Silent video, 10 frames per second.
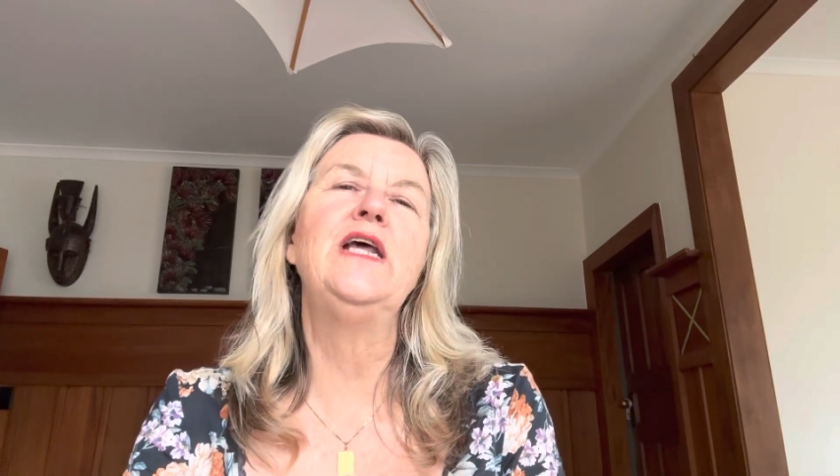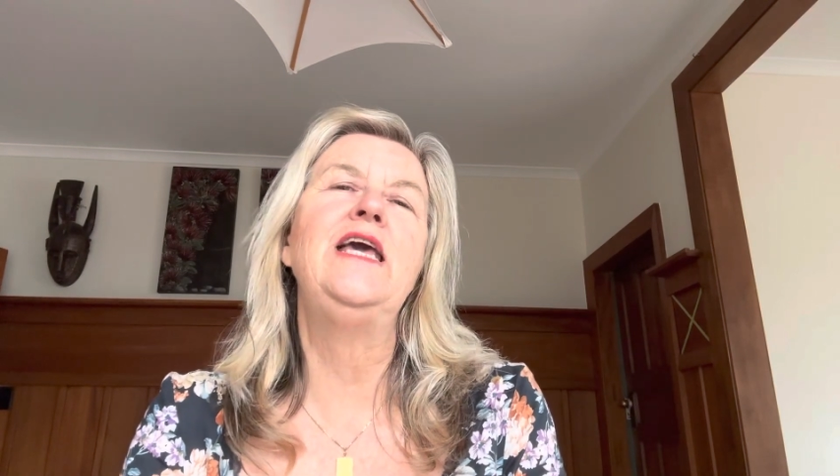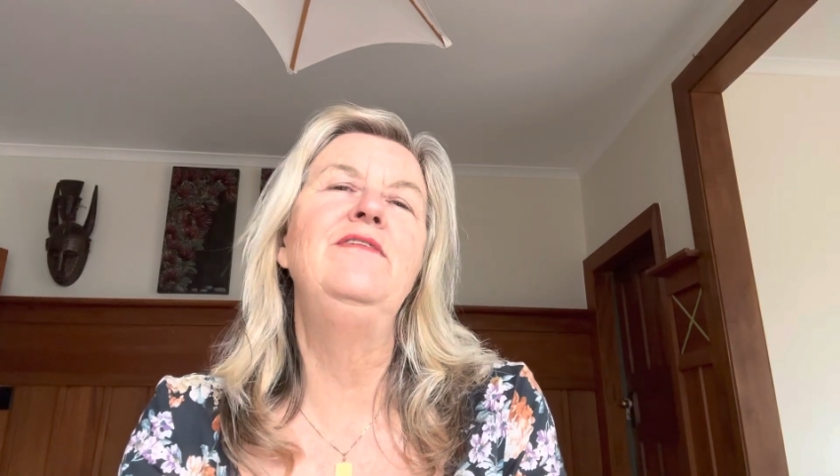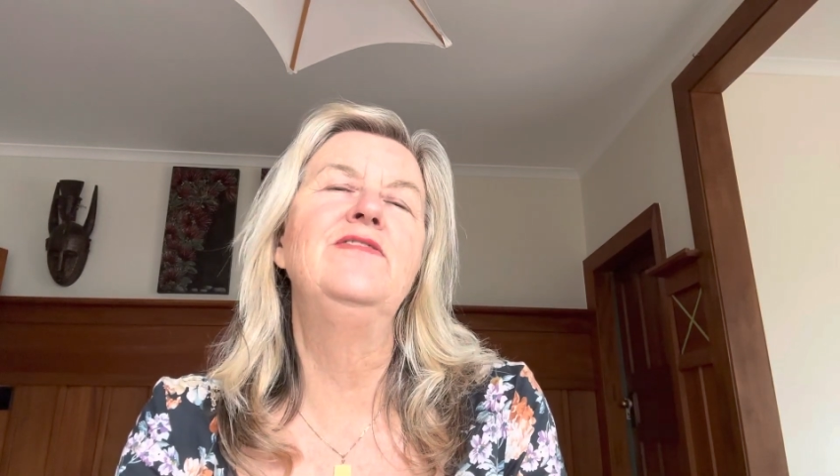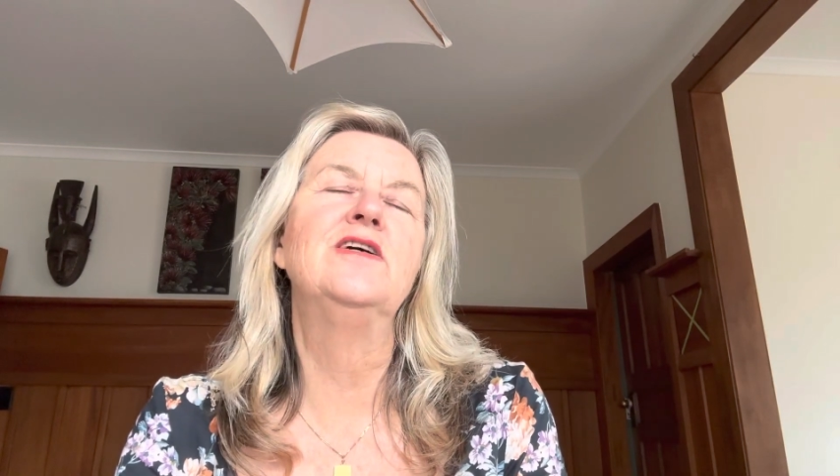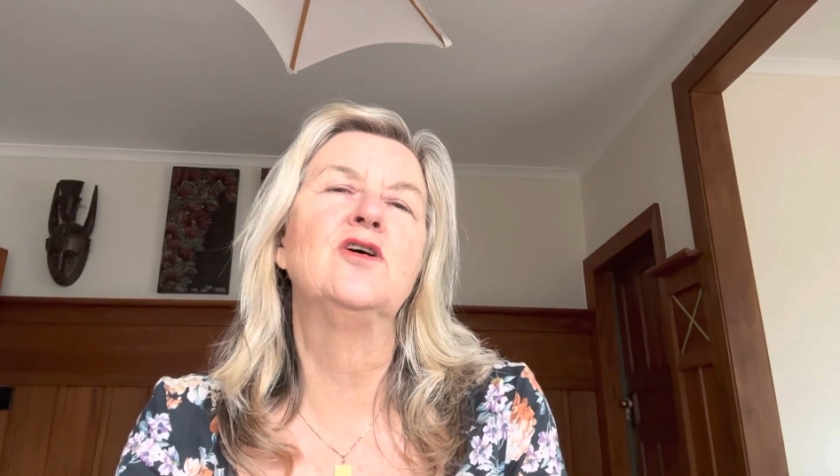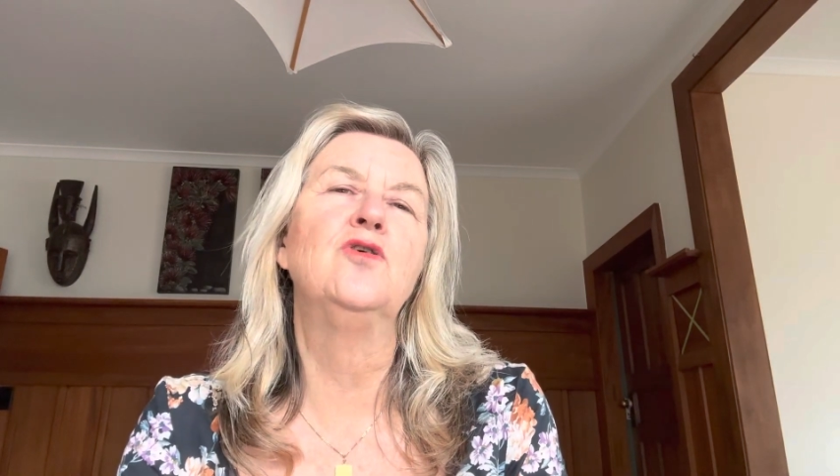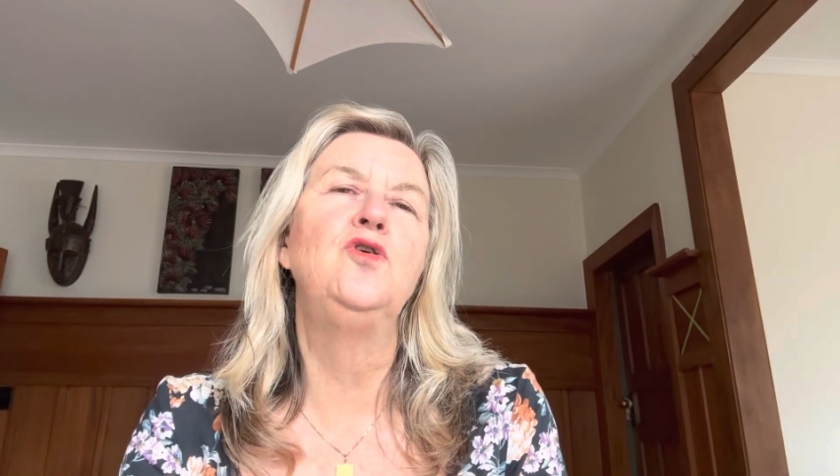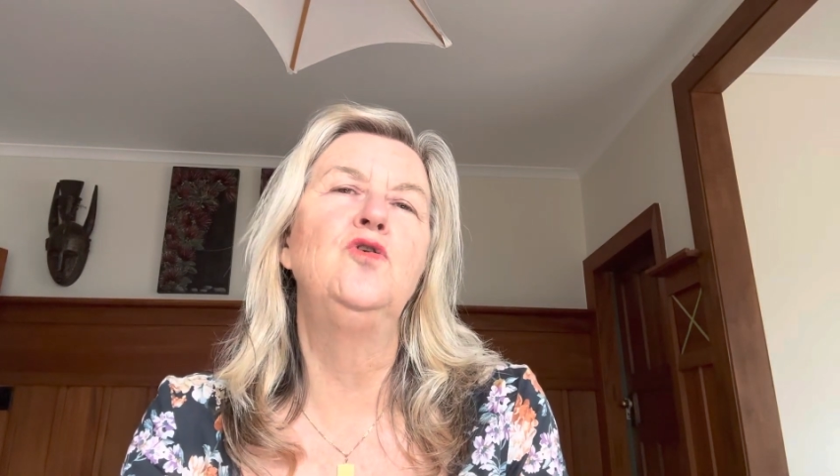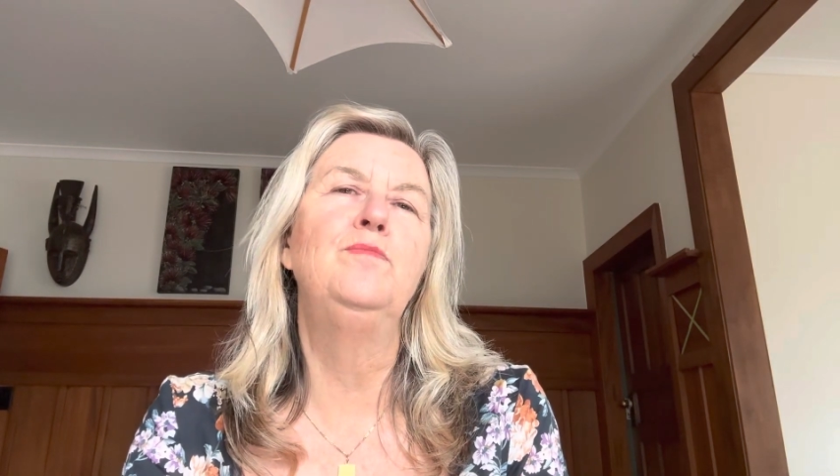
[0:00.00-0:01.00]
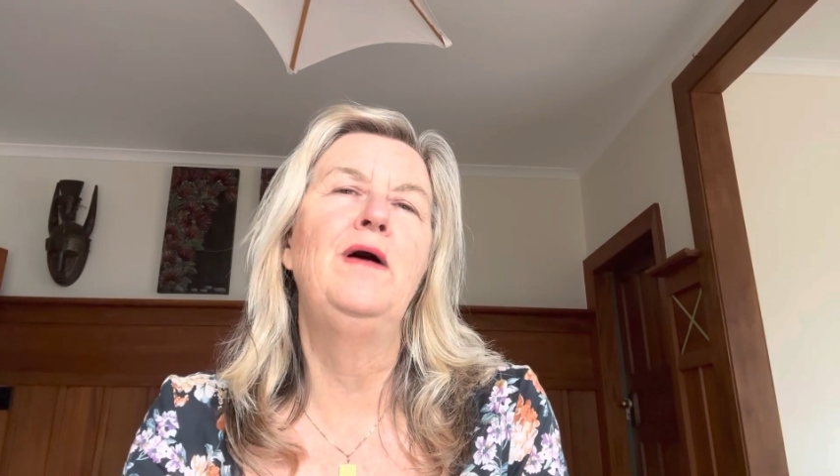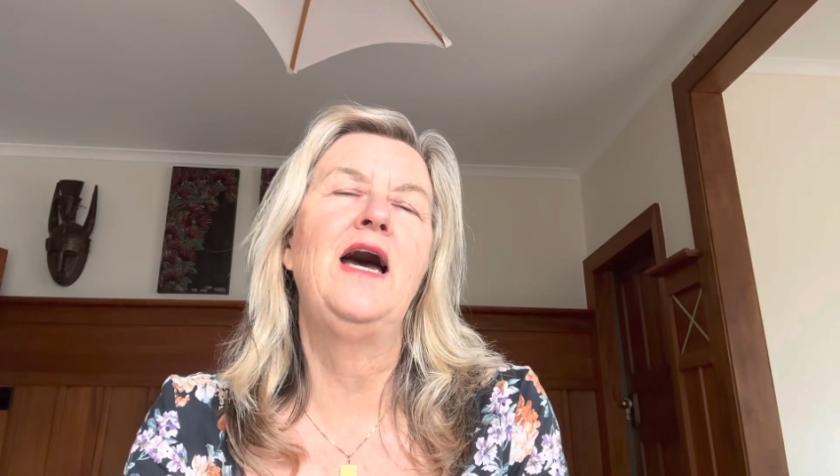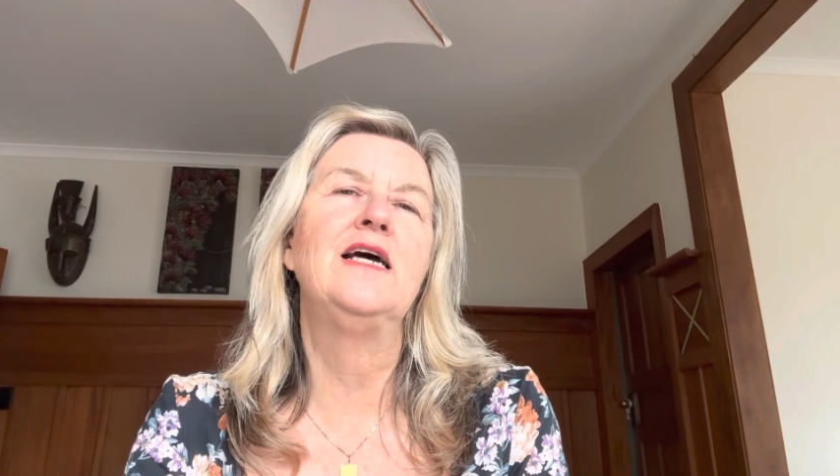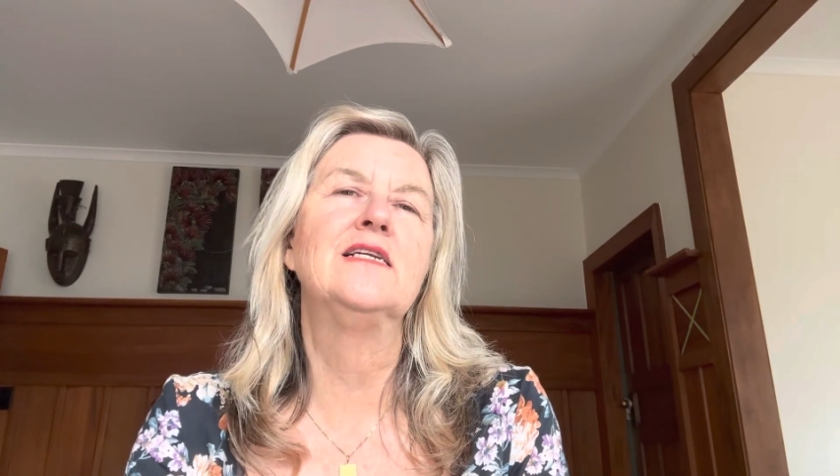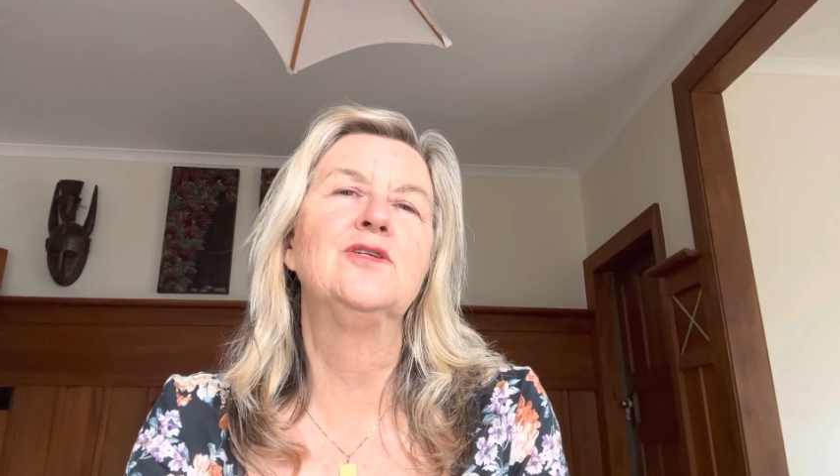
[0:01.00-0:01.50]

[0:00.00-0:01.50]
effort on your part